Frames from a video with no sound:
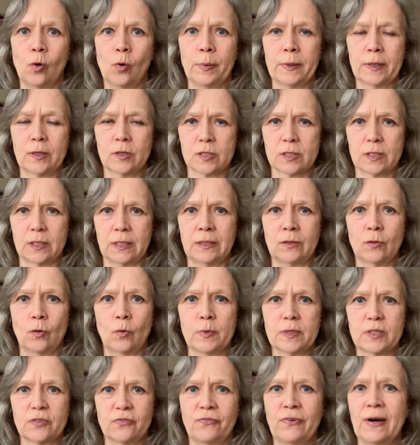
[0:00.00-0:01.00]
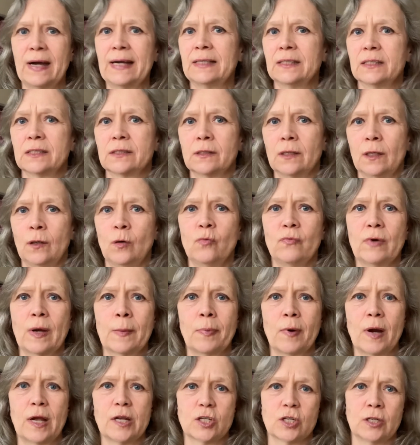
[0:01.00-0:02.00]
because it always finds the low
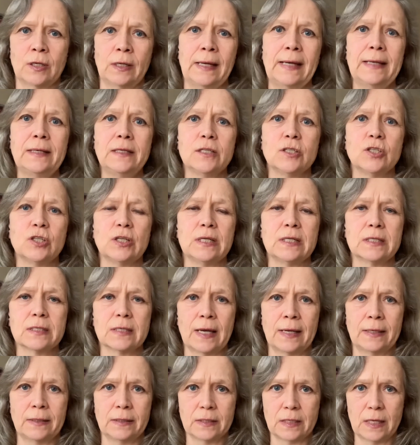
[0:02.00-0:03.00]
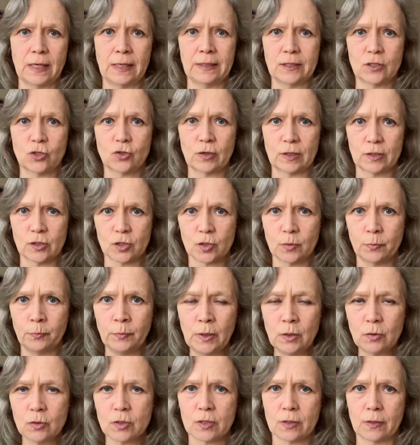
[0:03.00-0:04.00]
vibrational energies and it
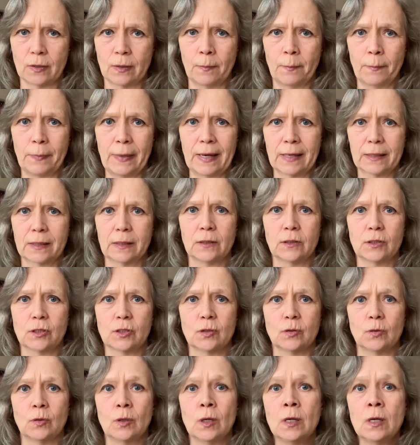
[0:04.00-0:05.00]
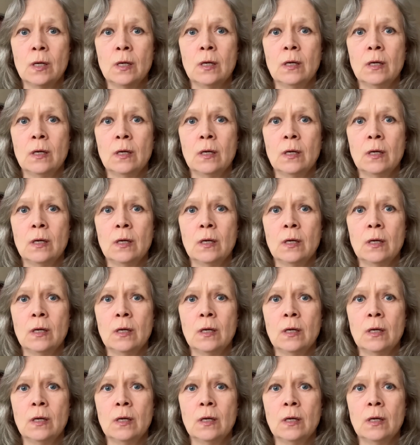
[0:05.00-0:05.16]
transmutes them back into